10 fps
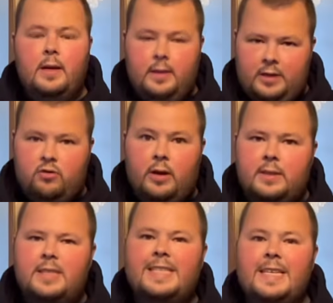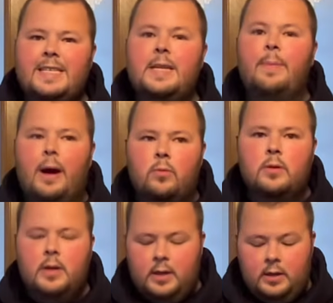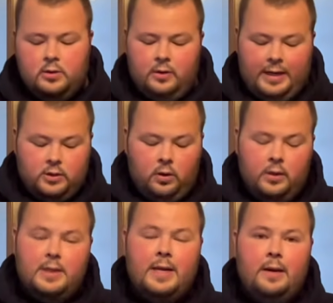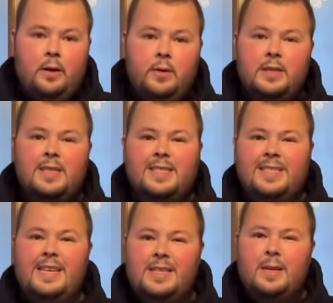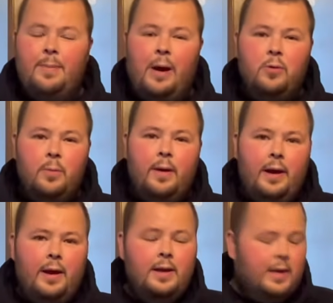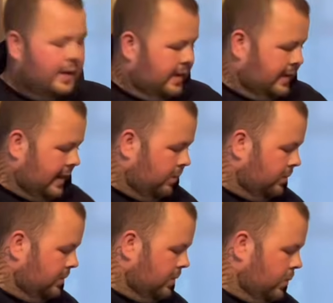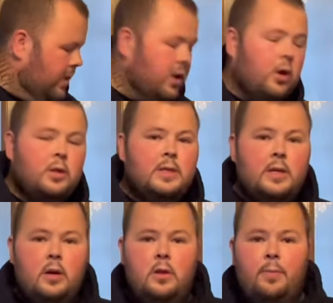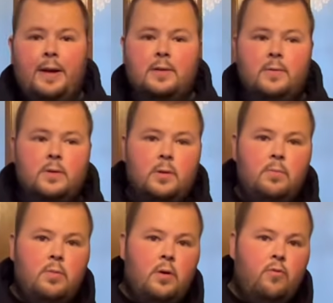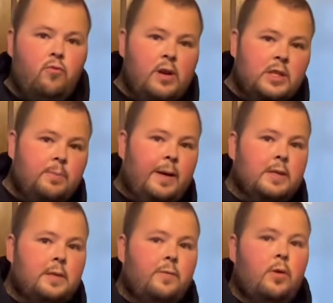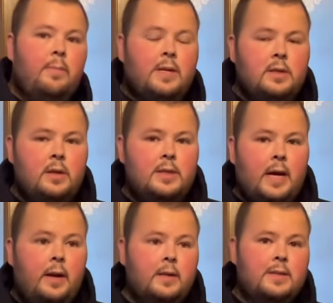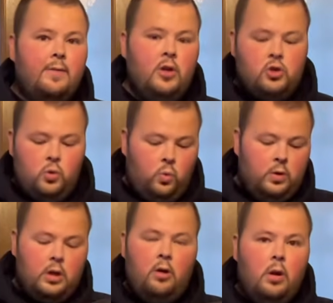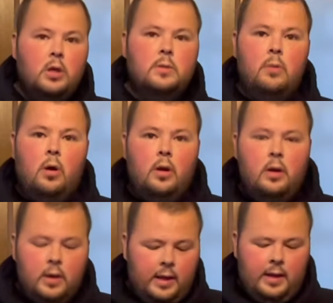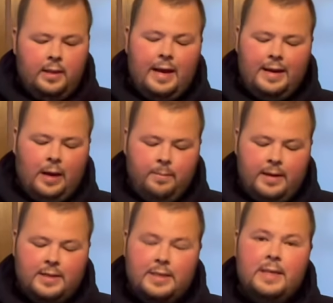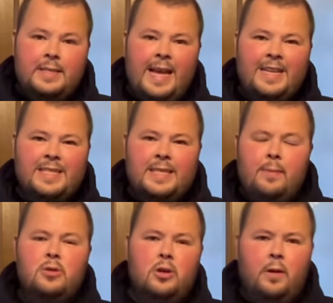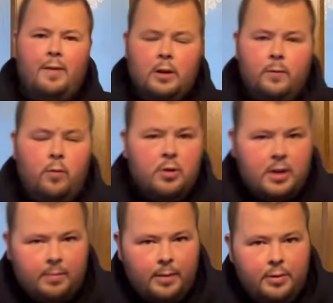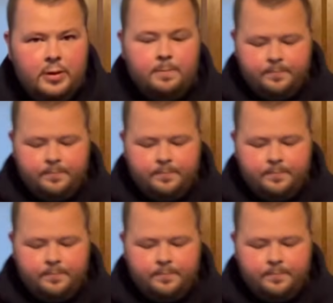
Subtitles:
That's right, £60. So that's all these are now. These are £60 a pair. Now, when you consider the price of some rear spats from Maxton Design at 72 quid that are a lot smaller, that now makes these exceptional value for money in my opinion.